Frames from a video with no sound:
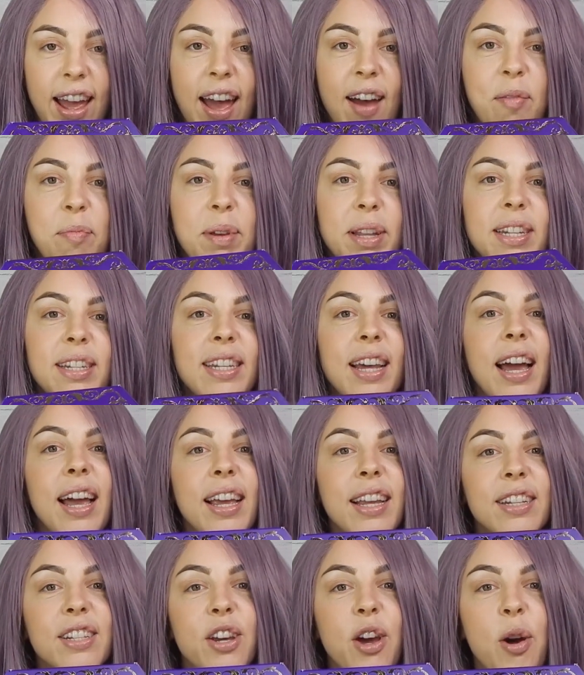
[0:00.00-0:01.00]
have been
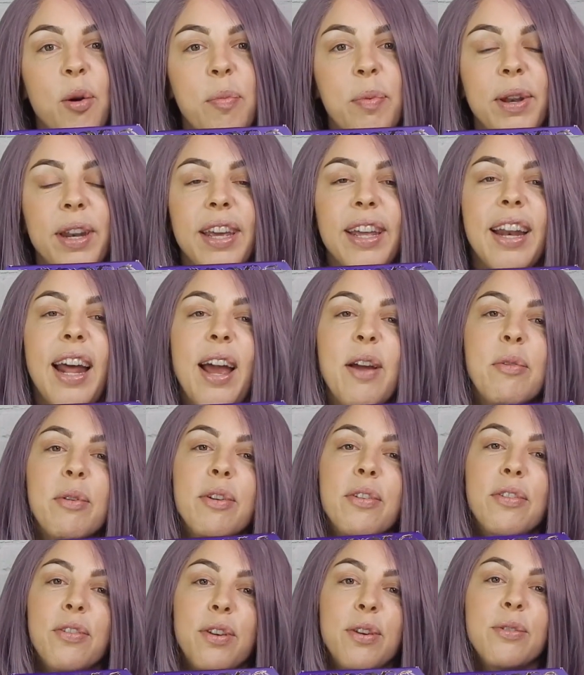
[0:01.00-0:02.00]
dying to open it. I
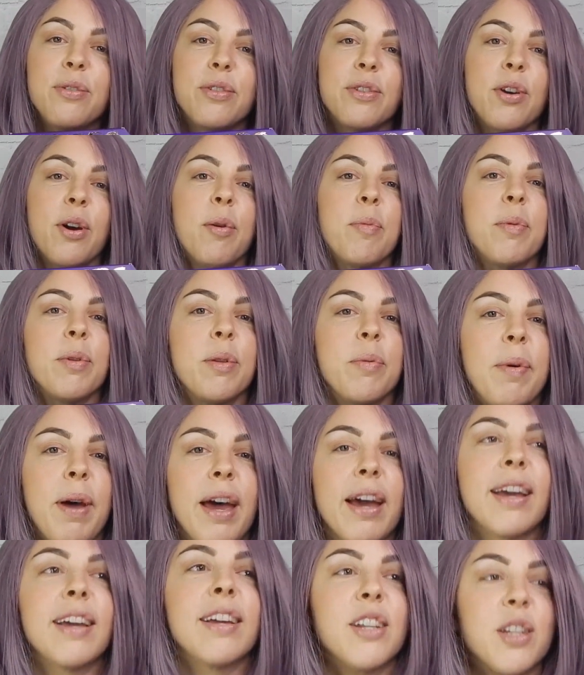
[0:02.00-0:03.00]
refused to open the
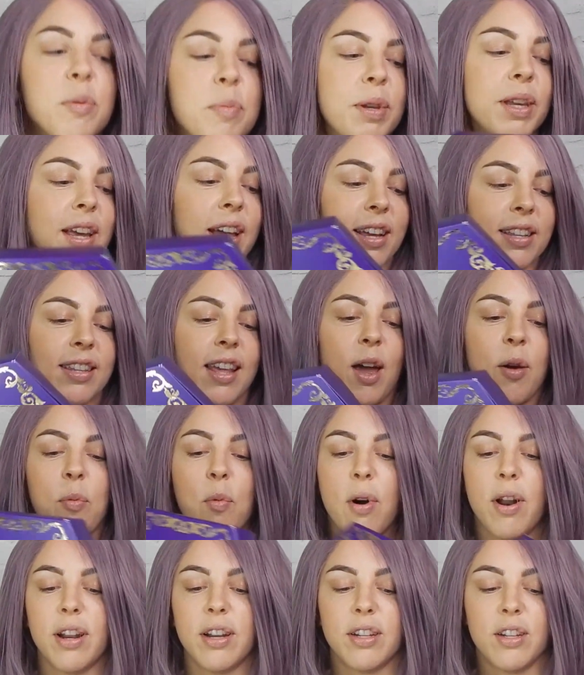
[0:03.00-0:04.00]
package because I
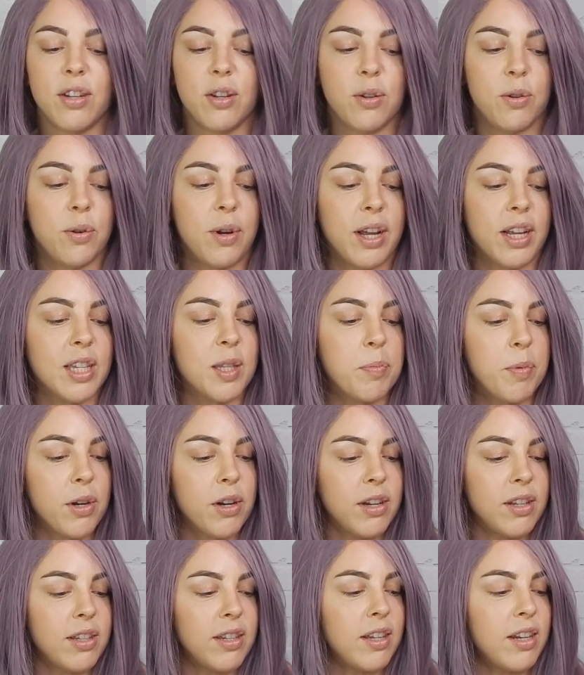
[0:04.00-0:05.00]
wanted to
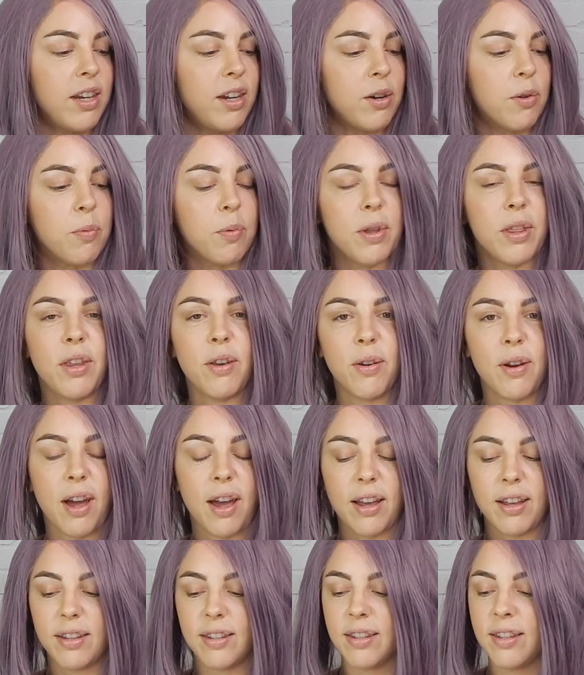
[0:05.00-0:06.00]
experience it here with you
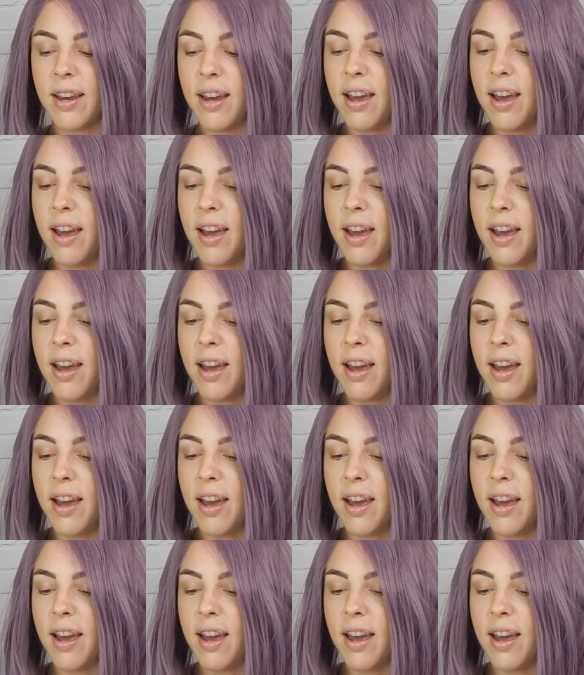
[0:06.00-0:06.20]
guys.